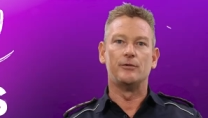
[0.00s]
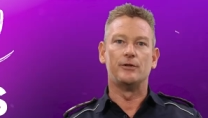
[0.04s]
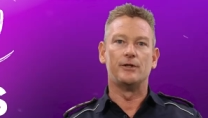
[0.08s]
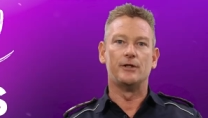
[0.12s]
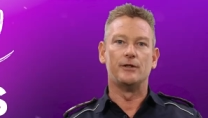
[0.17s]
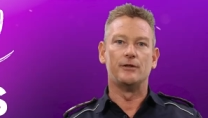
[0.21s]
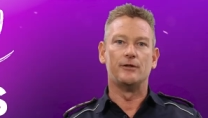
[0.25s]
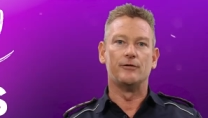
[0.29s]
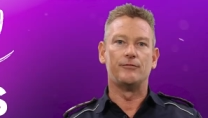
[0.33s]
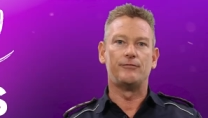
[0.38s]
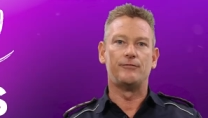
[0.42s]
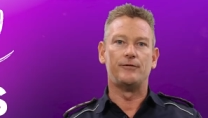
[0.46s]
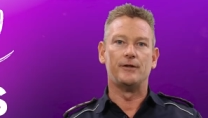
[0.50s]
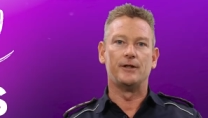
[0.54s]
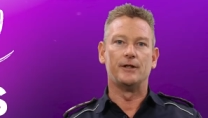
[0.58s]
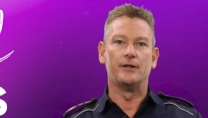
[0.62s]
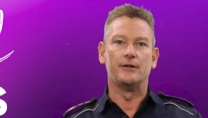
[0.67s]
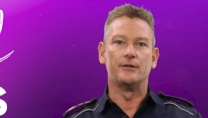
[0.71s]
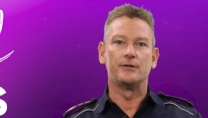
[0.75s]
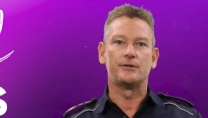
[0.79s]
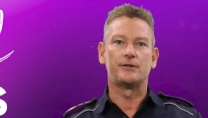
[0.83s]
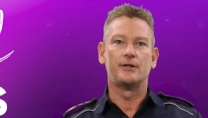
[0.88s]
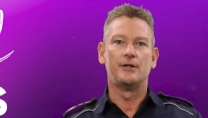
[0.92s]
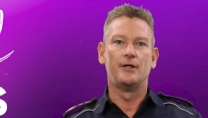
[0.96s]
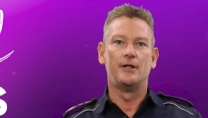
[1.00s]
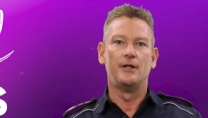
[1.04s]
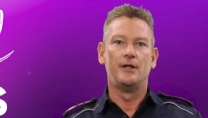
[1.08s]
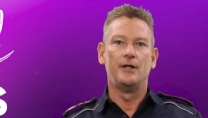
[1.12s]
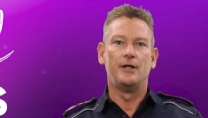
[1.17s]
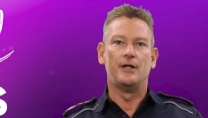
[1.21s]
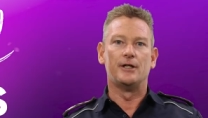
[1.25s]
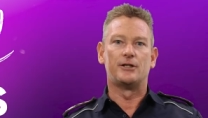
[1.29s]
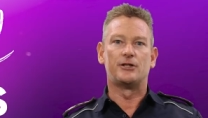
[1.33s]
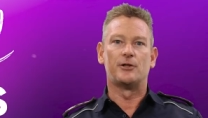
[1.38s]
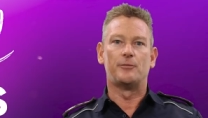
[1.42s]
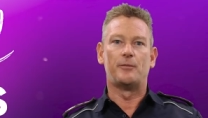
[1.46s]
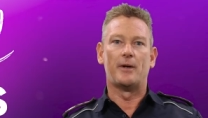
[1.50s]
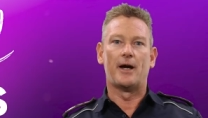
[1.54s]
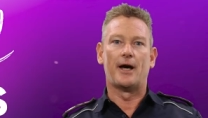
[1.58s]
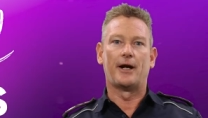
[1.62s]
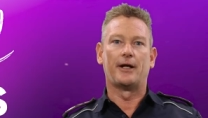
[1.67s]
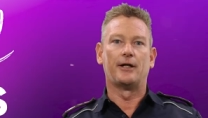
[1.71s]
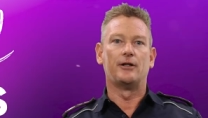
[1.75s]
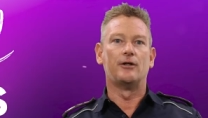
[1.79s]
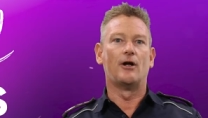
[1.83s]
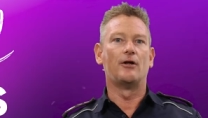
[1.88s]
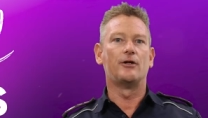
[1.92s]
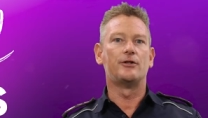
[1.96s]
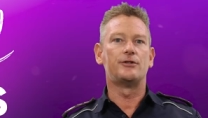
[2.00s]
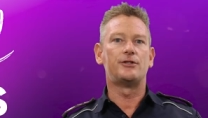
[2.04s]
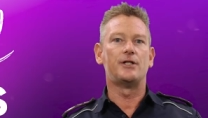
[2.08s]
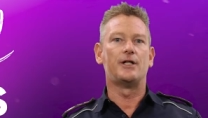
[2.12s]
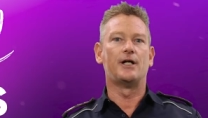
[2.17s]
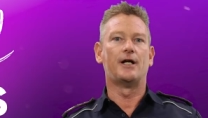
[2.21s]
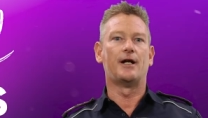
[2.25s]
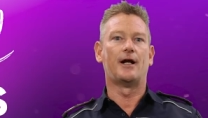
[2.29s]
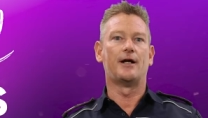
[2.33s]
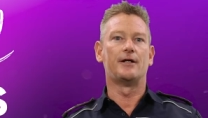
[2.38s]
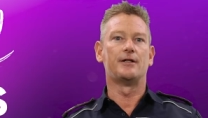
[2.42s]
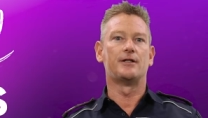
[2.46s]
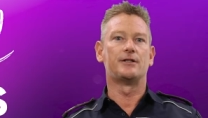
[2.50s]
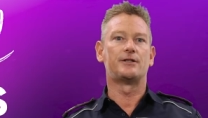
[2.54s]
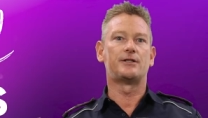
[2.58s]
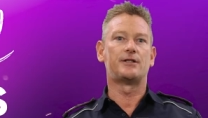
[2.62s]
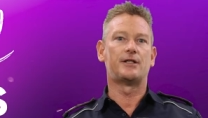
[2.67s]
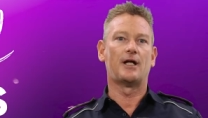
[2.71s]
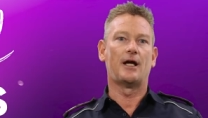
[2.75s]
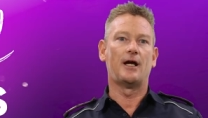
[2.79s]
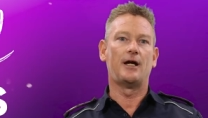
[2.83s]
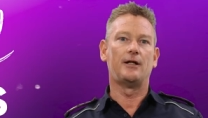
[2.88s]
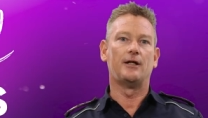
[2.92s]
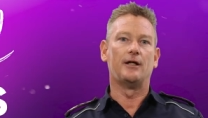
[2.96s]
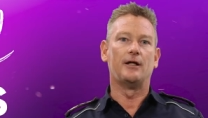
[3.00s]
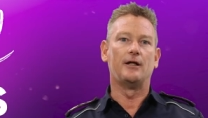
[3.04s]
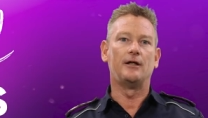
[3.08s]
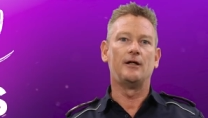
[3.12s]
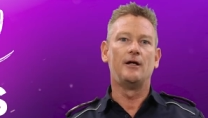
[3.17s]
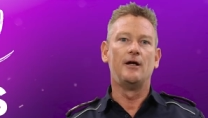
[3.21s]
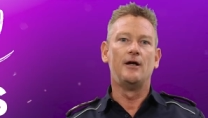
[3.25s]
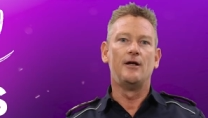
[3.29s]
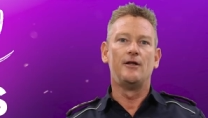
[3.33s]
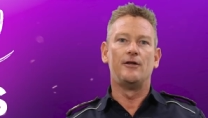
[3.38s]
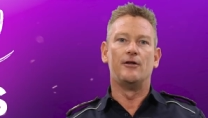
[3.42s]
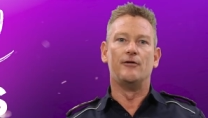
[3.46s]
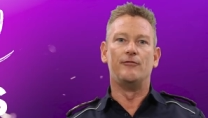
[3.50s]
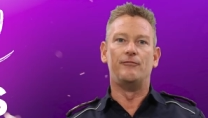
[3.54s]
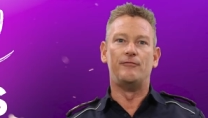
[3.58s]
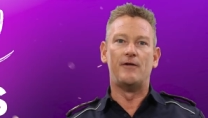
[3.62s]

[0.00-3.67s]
within the figures. It's about acknowledging and understanding the